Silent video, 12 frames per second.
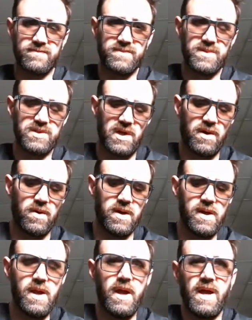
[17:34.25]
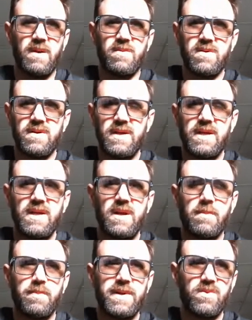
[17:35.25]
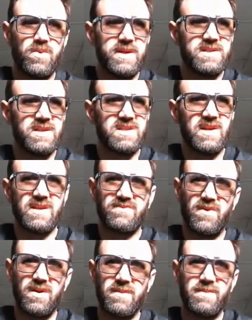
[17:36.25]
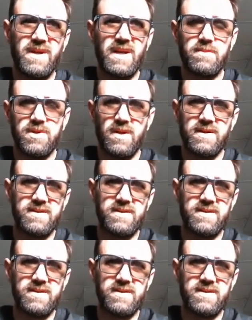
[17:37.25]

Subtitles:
And so ended up being really successful at being able to